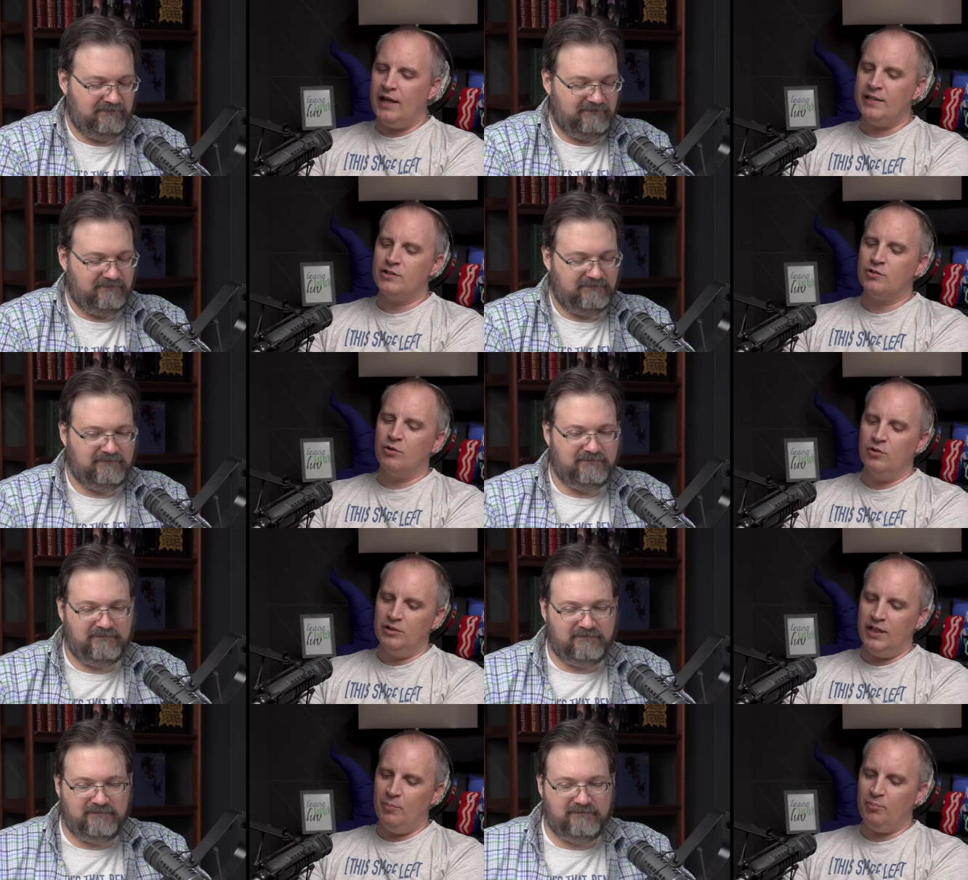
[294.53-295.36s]
Speaker 1: I
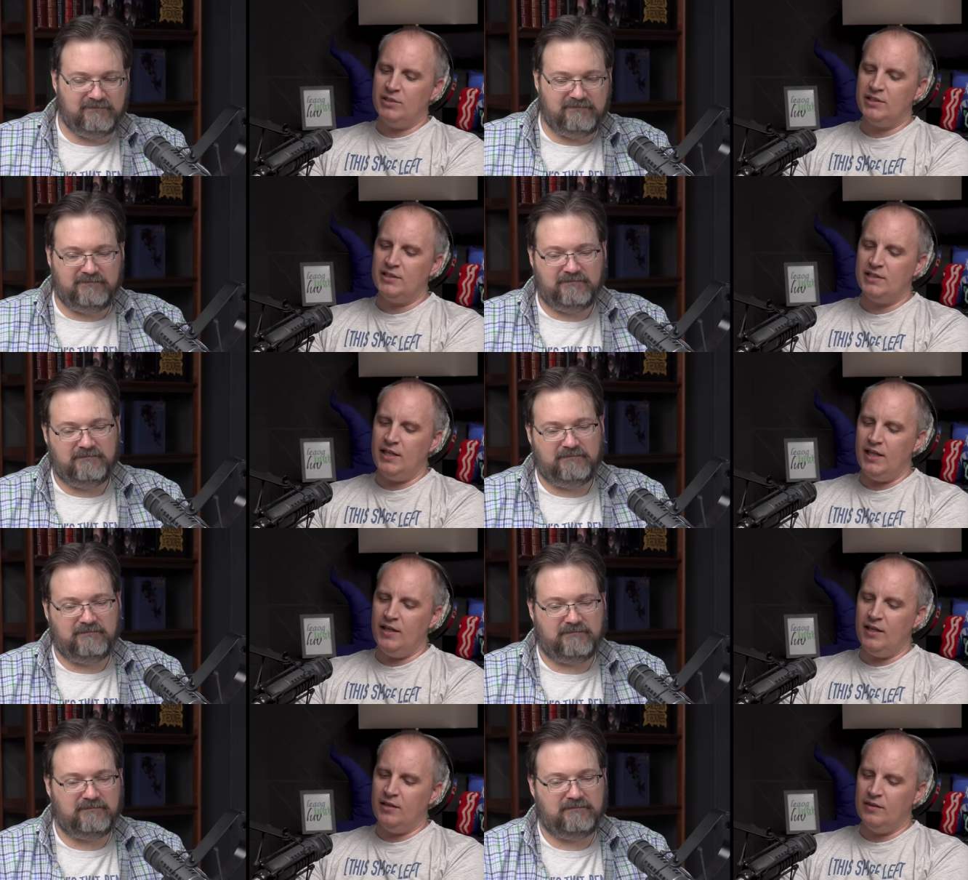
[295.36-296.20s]
scrolled up to
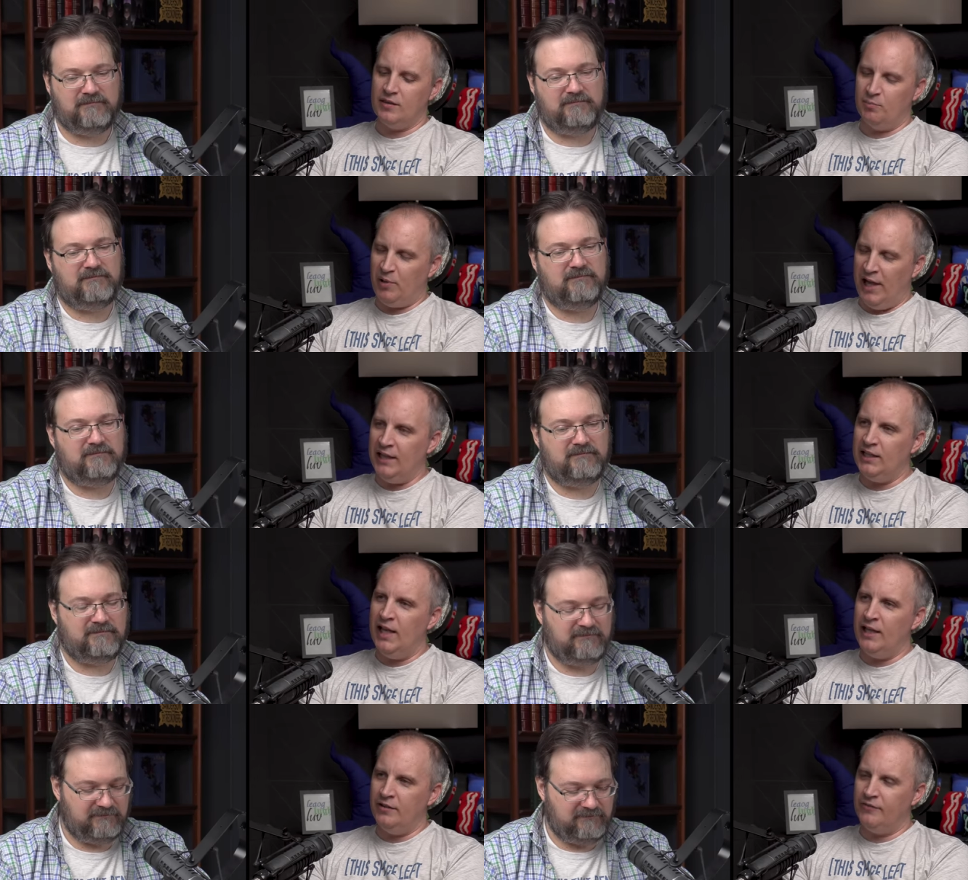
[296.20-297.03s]
see the
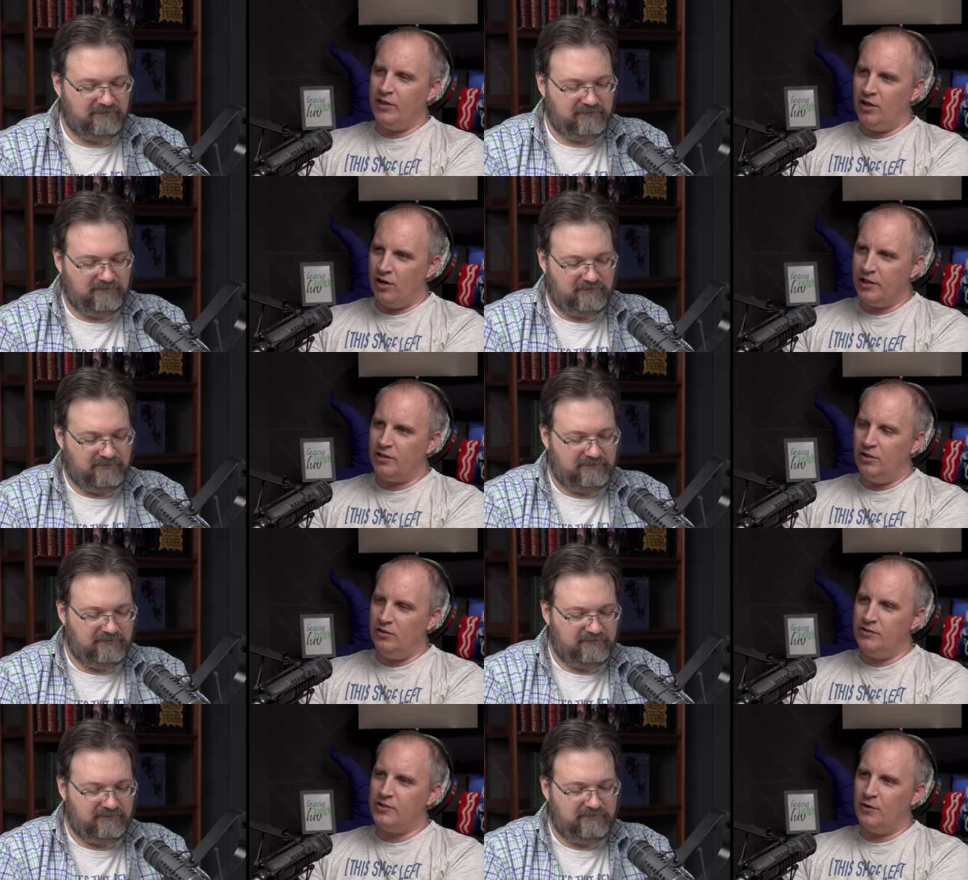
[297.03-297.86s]
byline of the
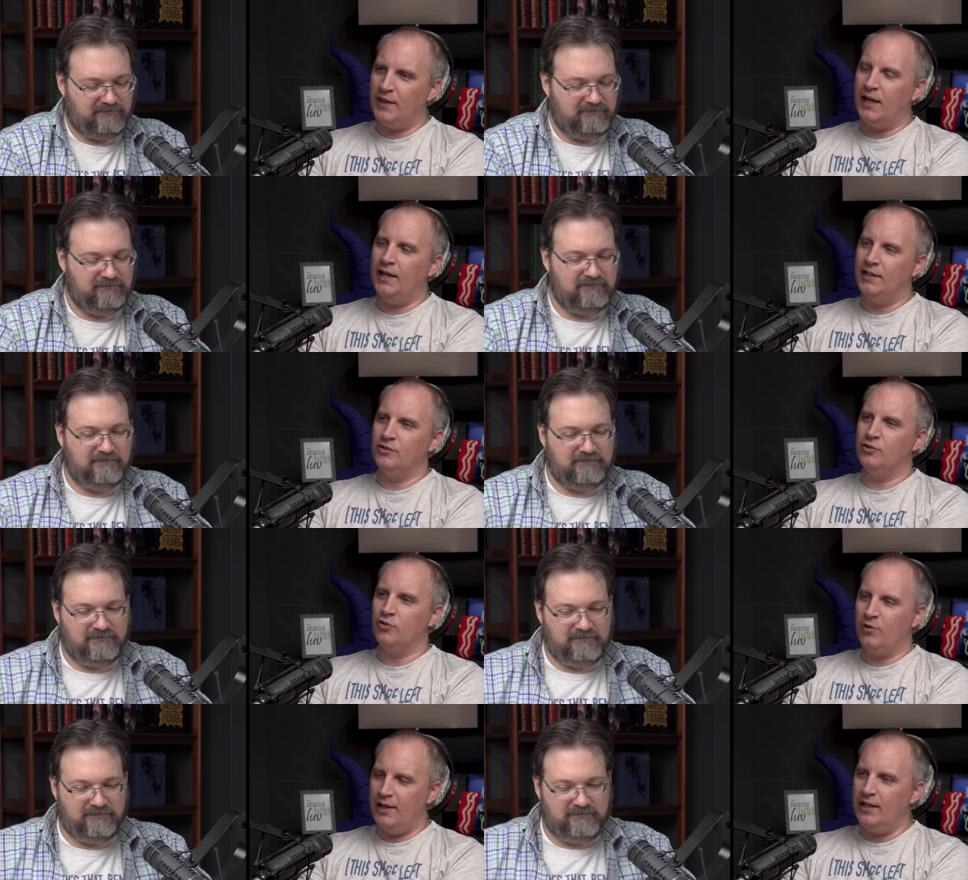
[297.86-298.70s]
article so that I could
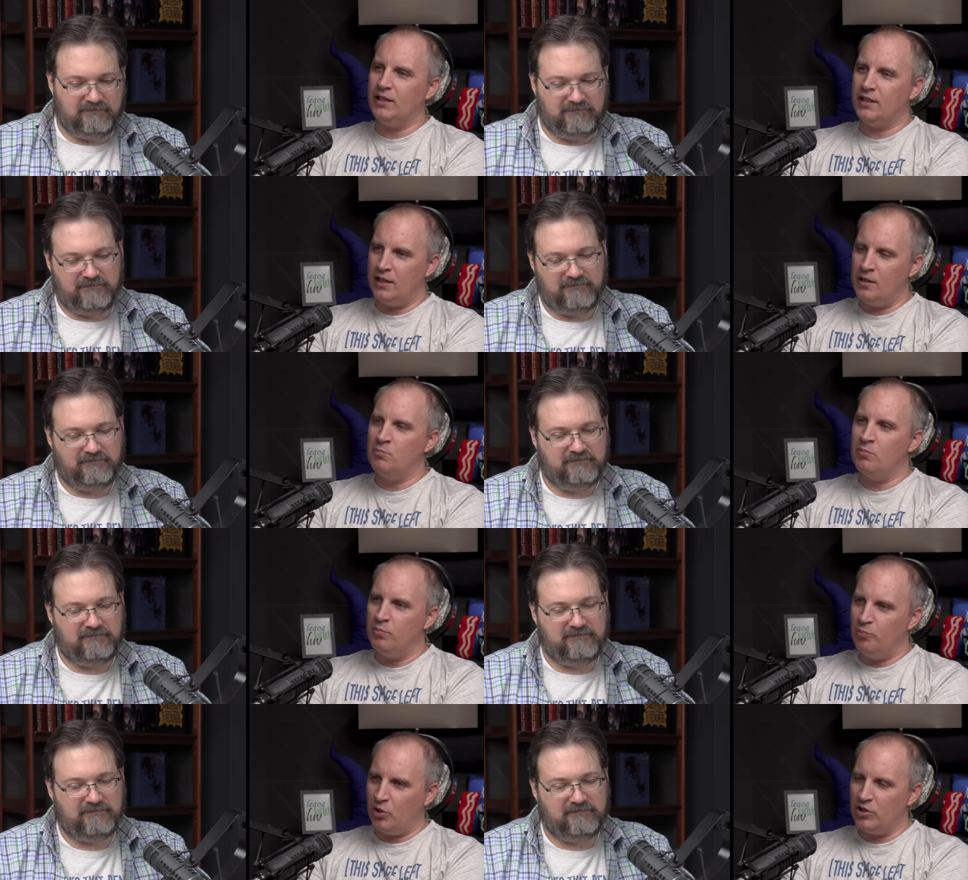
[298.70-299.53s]
credit mm -hmm. them
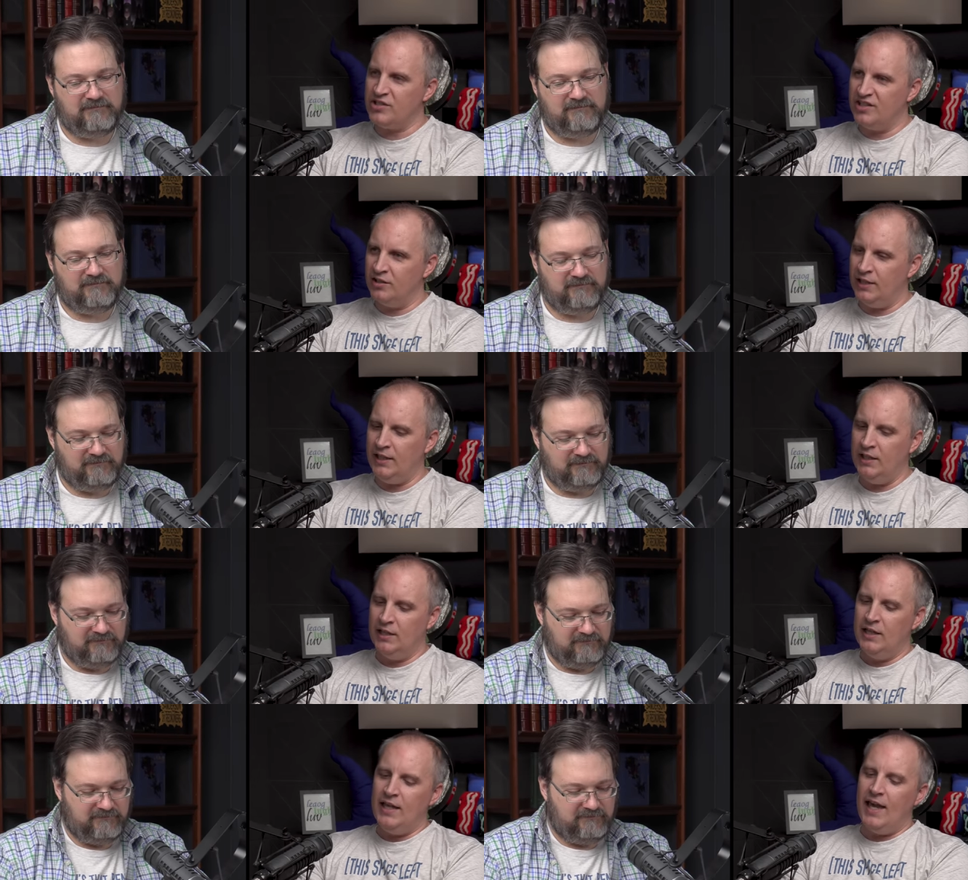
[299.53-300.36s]
personally,
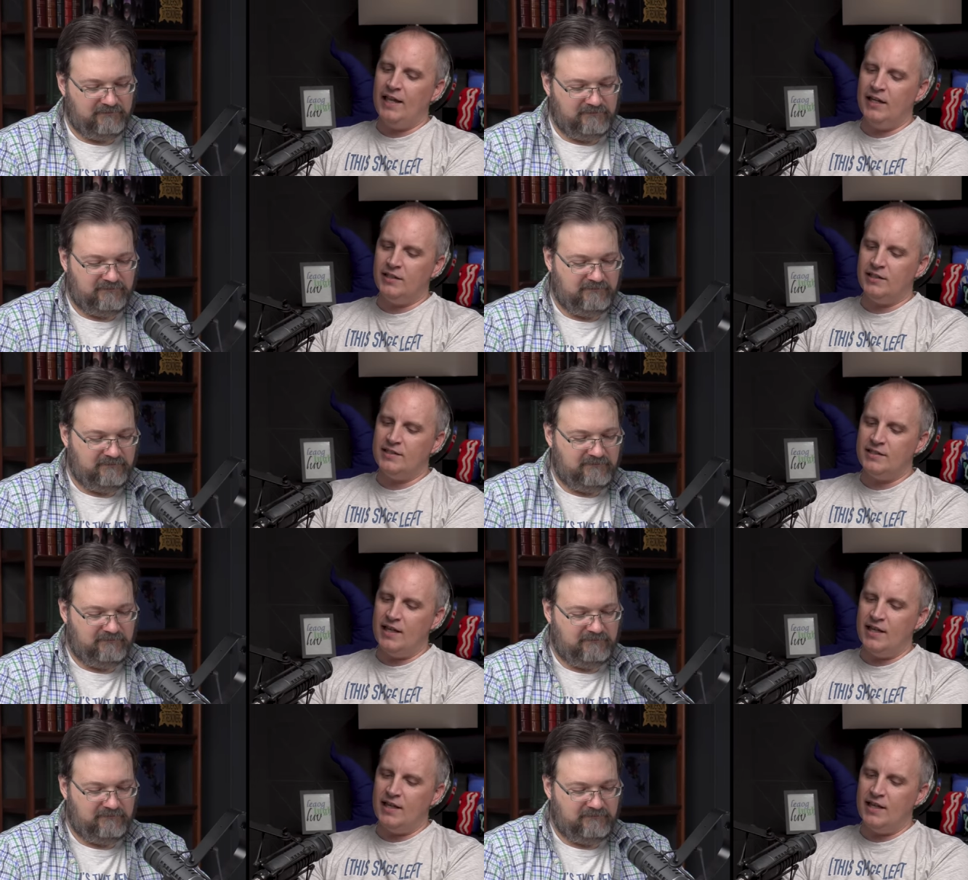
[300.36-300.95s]
and it just